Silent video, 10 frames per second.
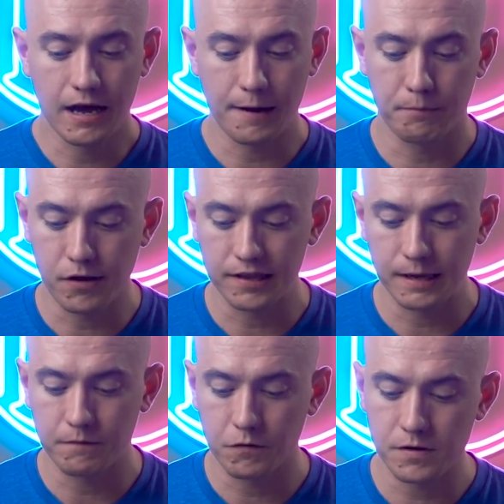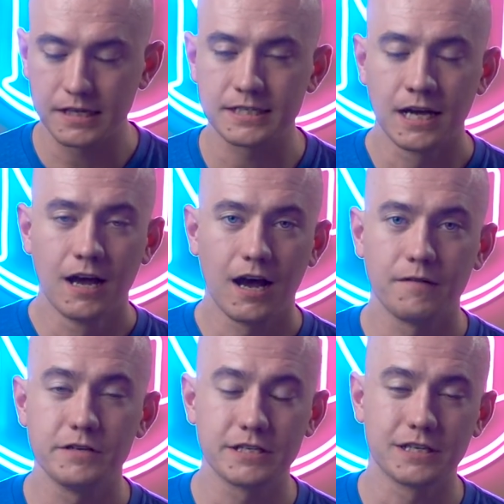I applaud them for this.
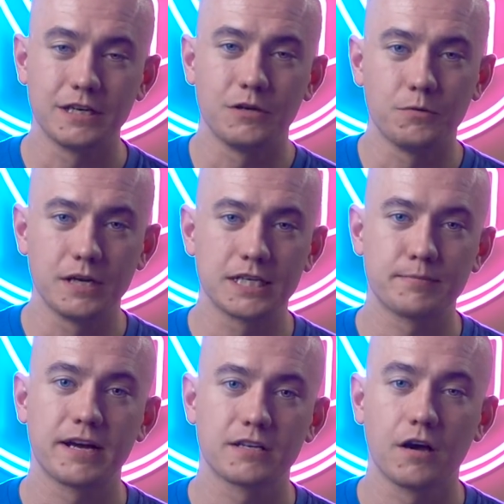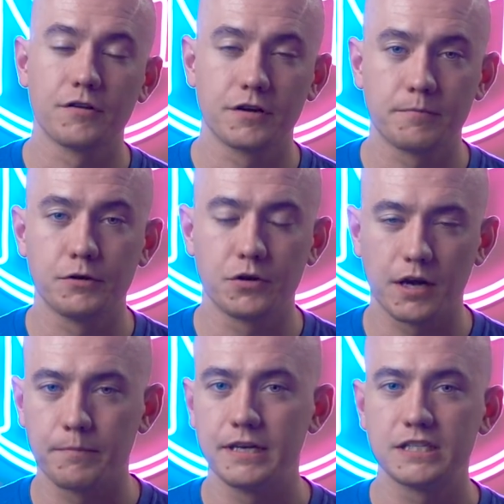Obviously, you would expect other computer
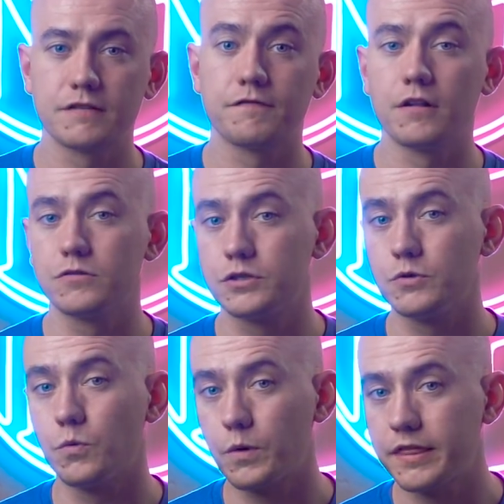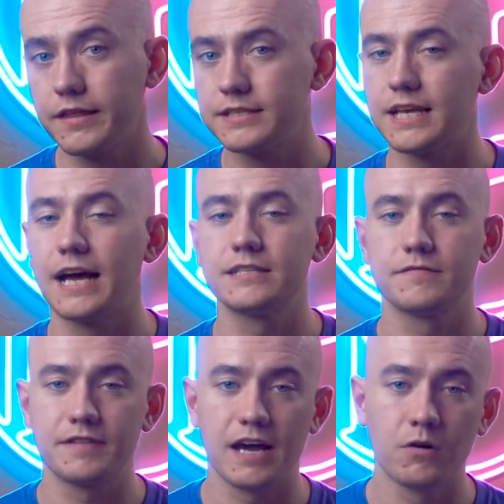companies to follow suit with this as
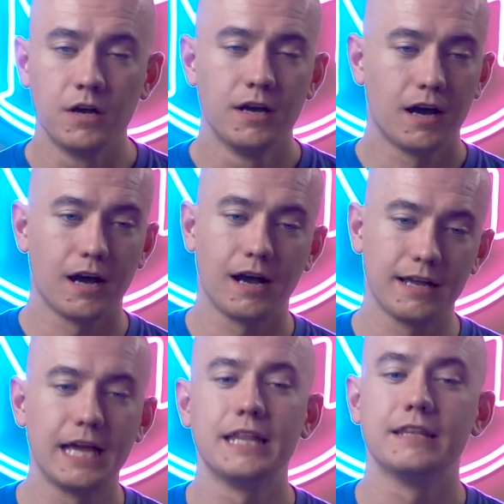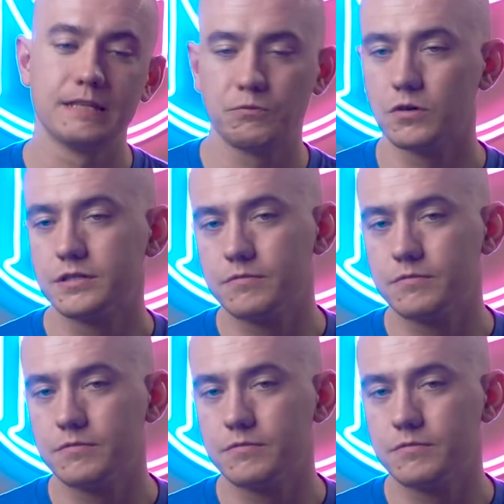of now, uh, and we'll